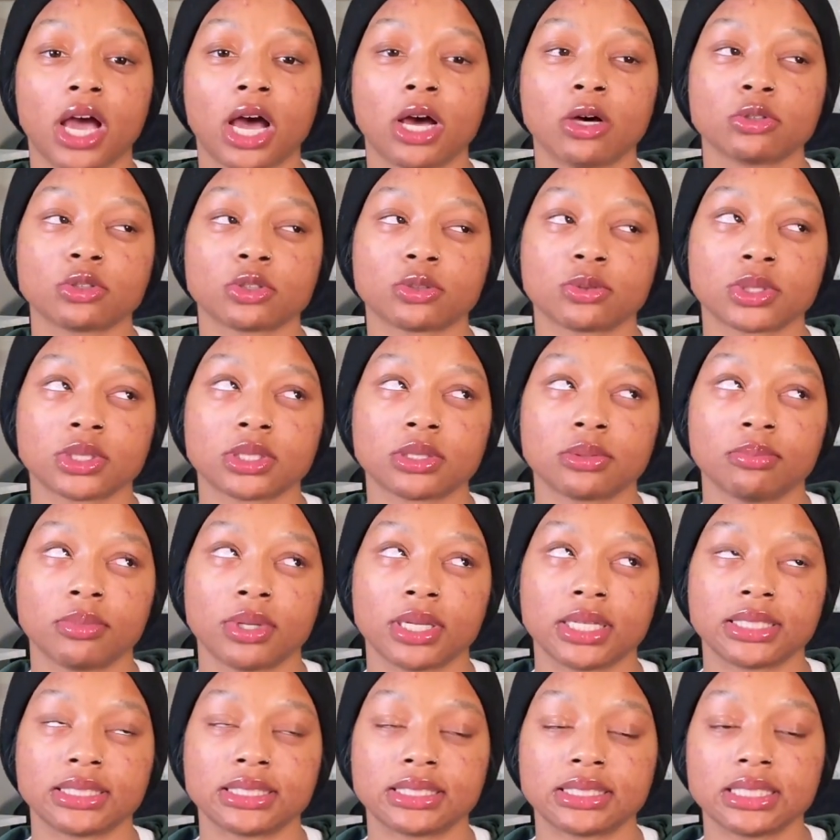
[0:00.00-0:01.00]
I was supposed to
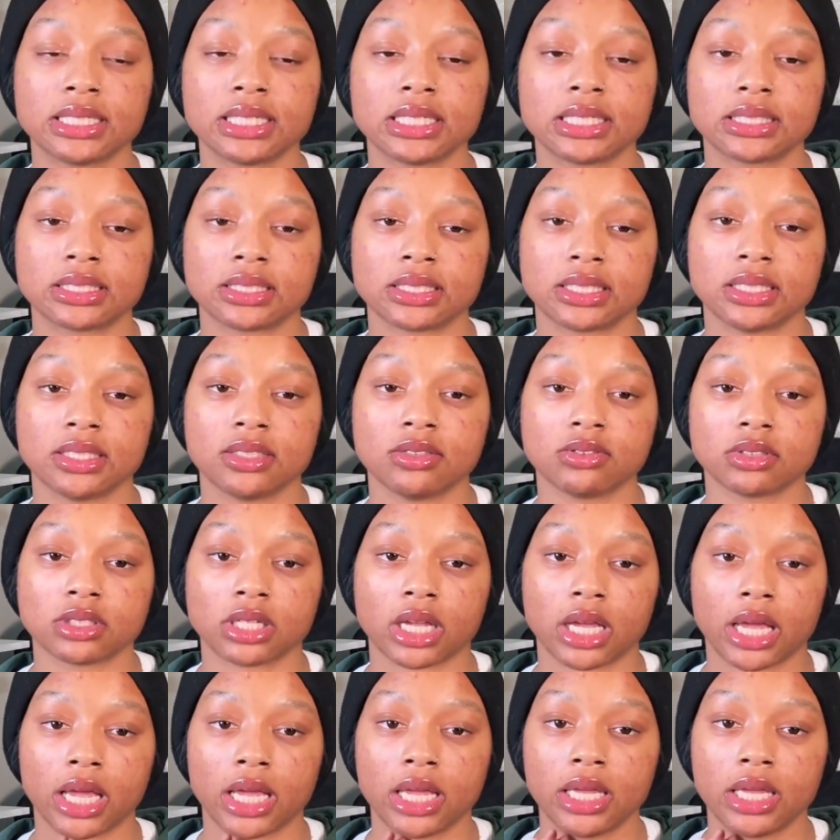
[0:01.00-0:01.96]
make 6, and it was like,